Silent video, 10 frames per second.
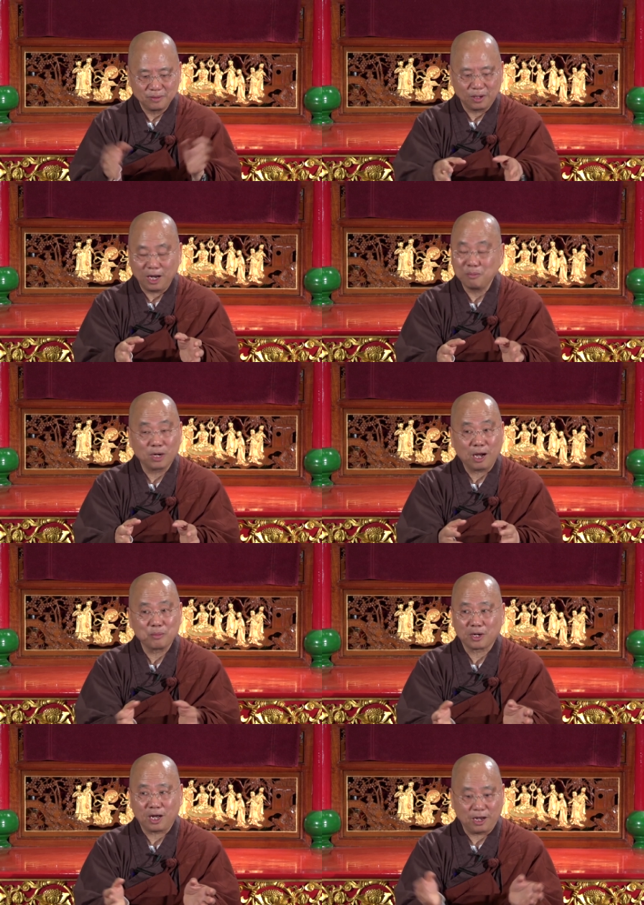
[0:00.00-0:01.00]
Now
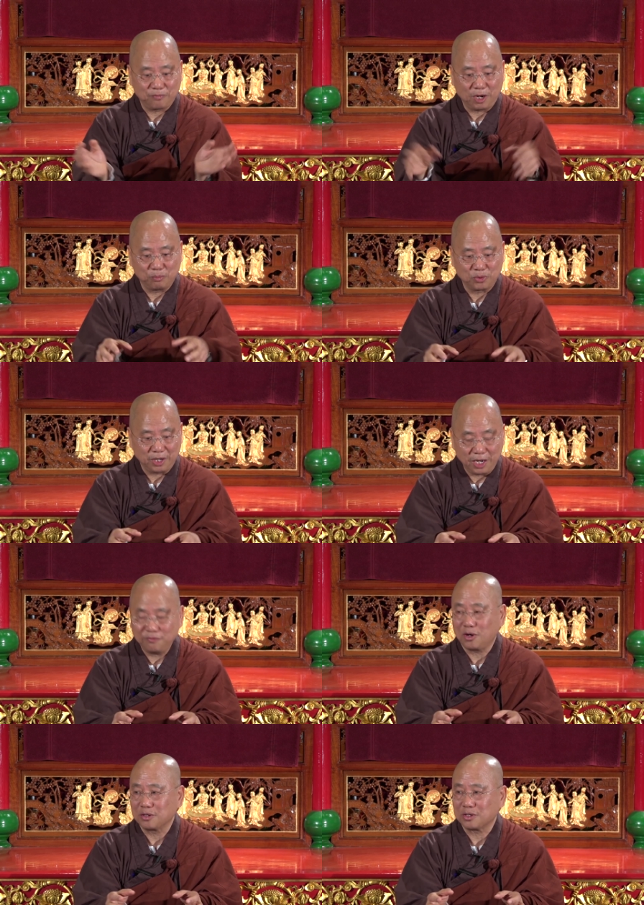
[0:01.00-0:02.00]
I've come to the
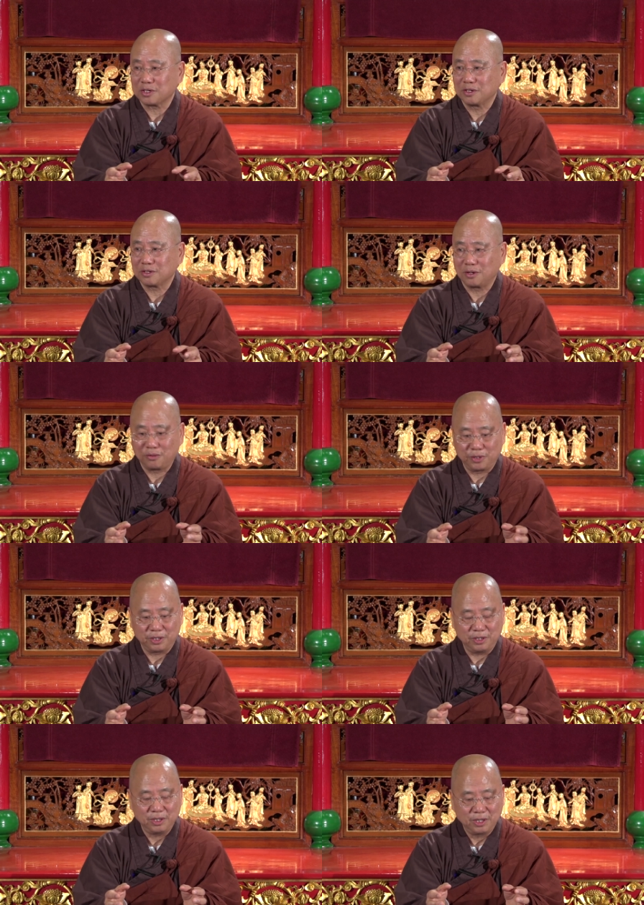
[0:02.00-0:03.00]
8th consciousness
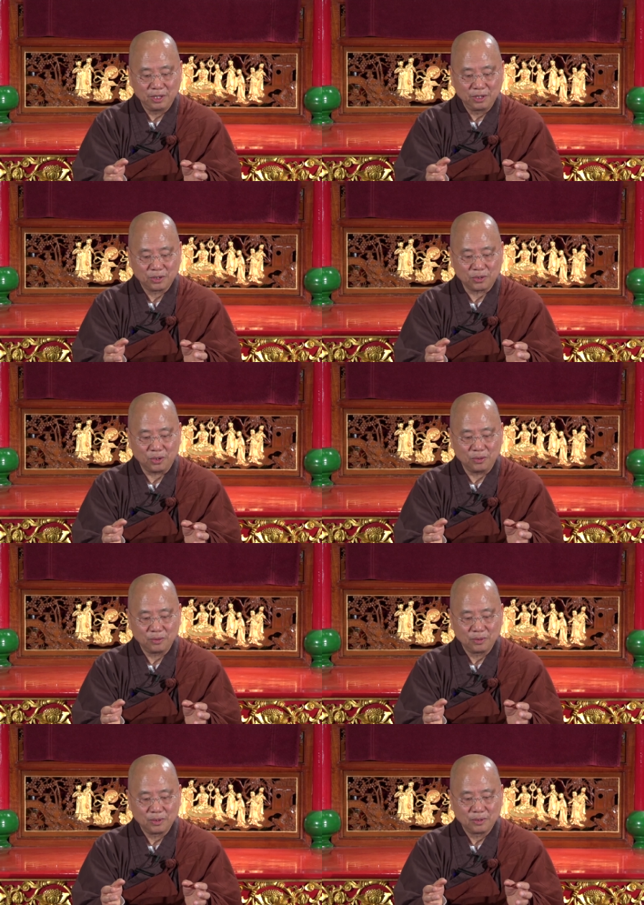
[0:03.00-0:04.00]
already,
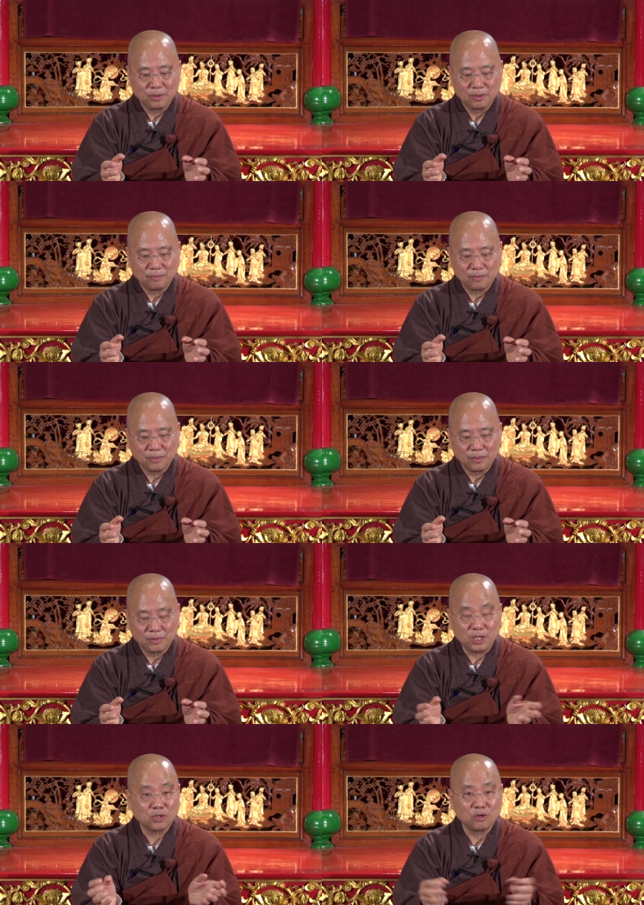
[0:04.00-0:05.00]
so
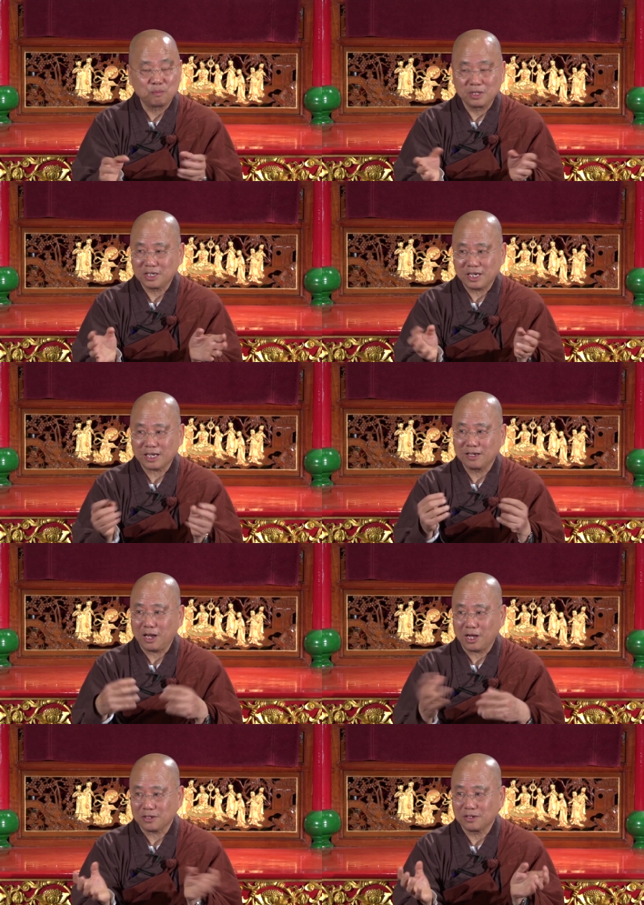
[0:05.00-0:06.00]
this could be the second
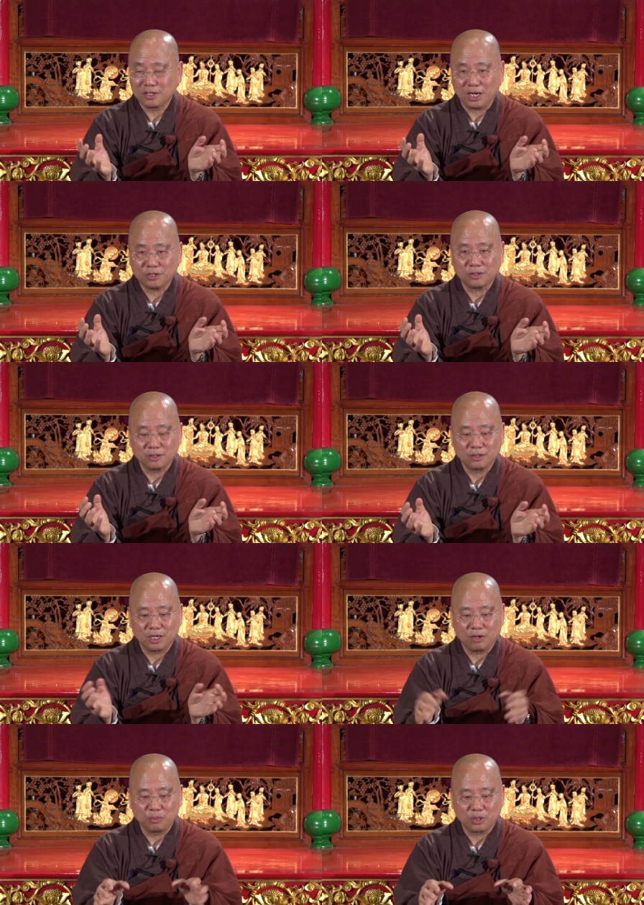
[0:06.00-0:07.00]
last session
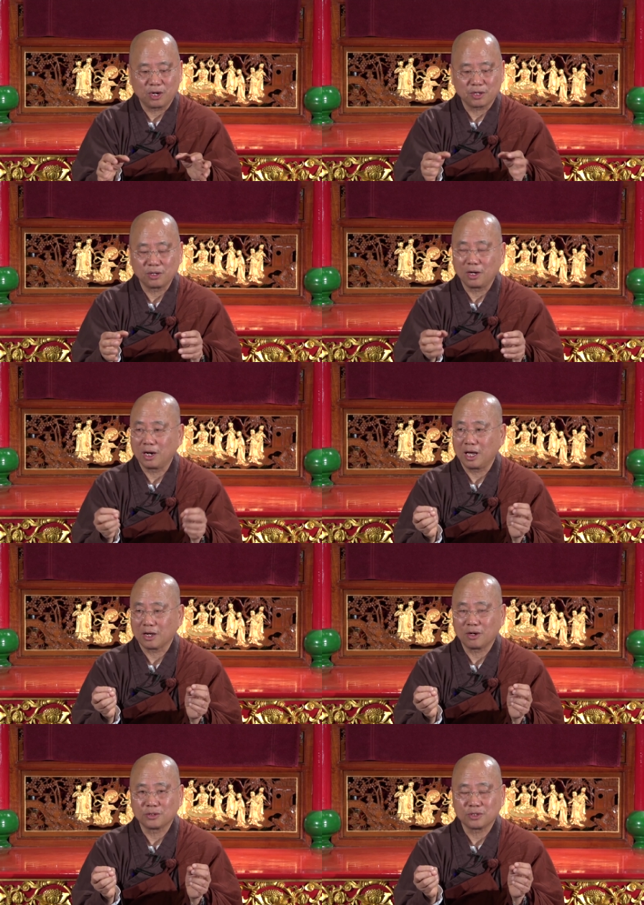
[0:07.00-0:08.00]
that I'll be talking on
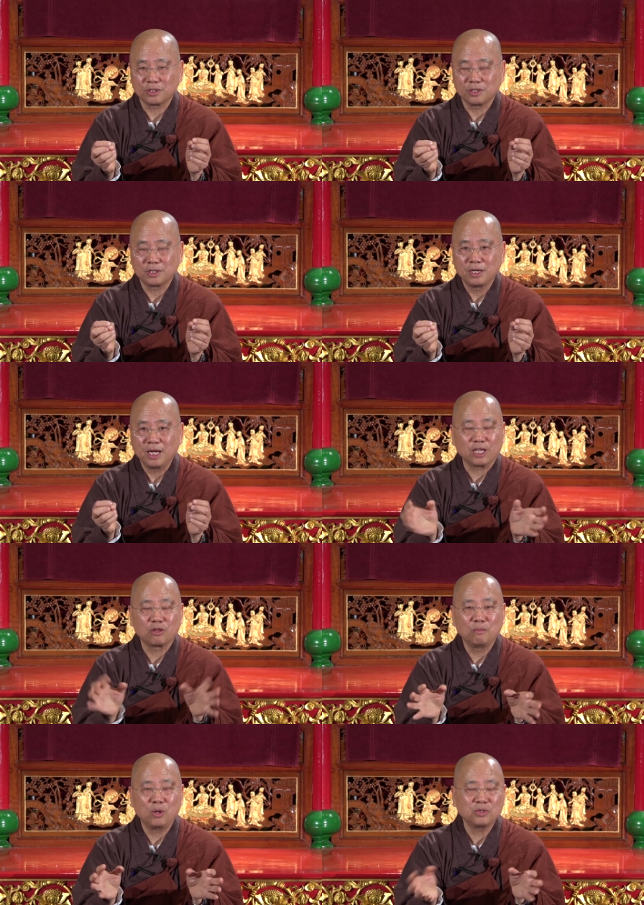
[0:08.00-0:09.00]
alaya consciousness.
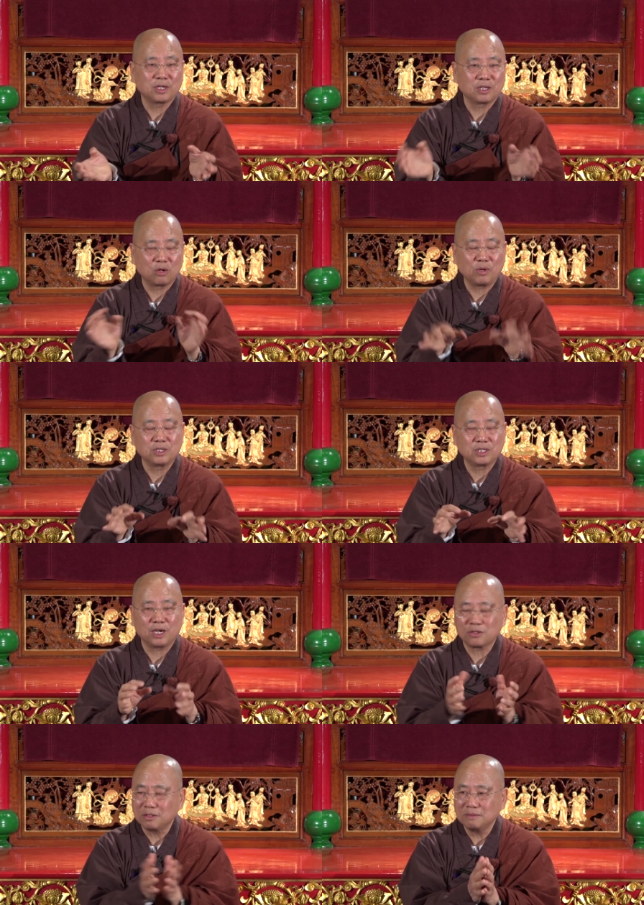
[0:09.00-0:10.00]
At the most, another 1
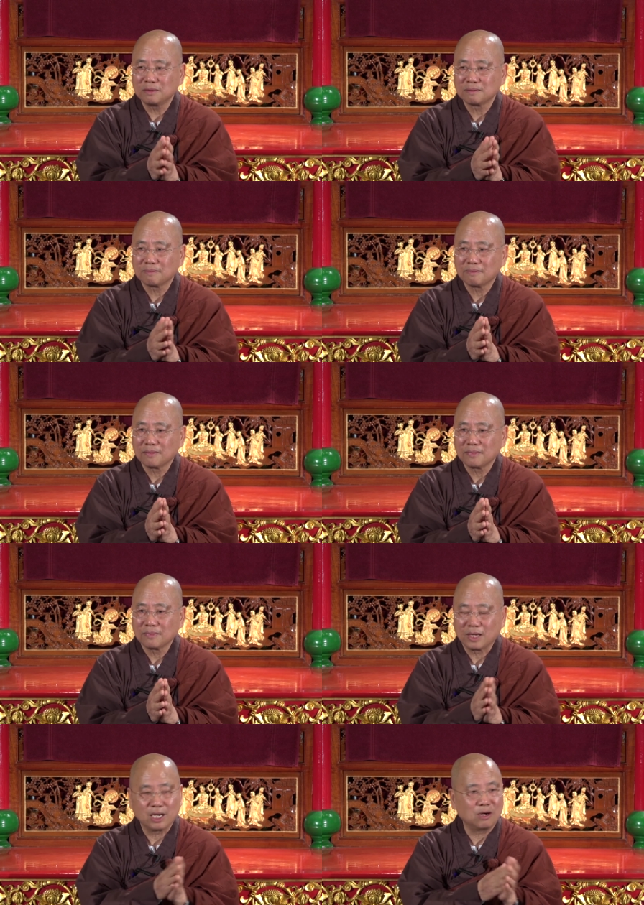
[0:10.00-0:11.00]
session,
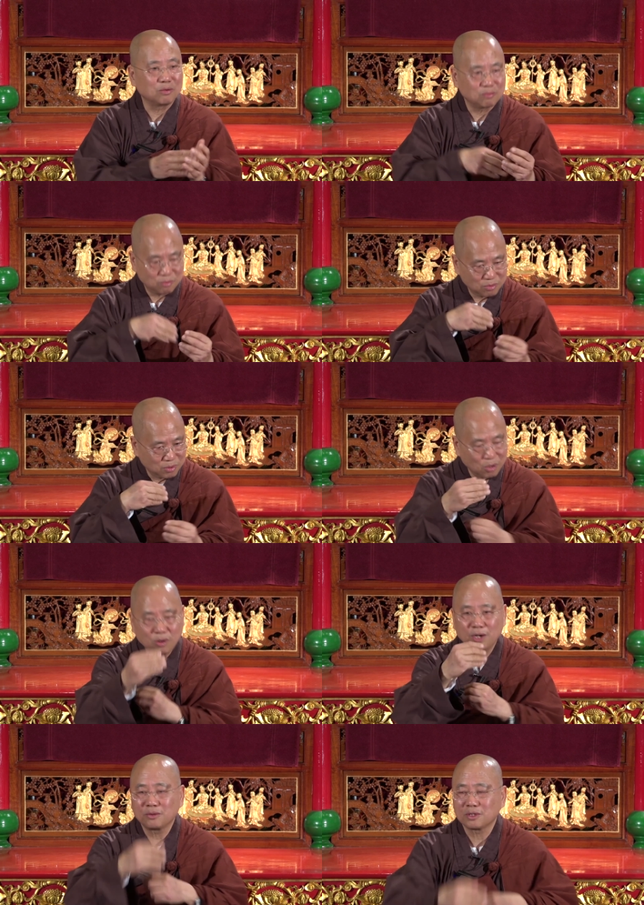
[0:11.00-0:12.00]
then I'll
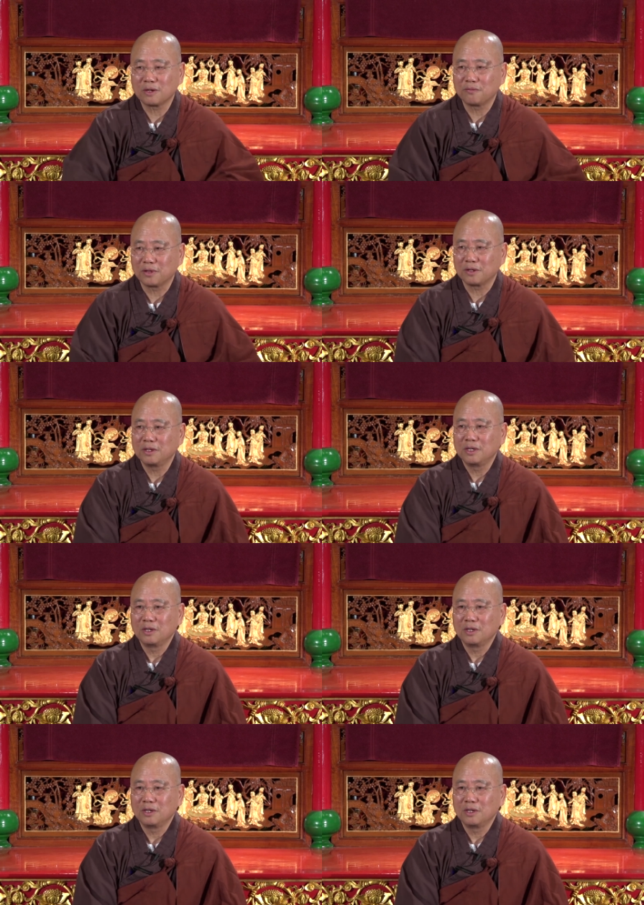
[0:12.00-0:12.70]
go on to something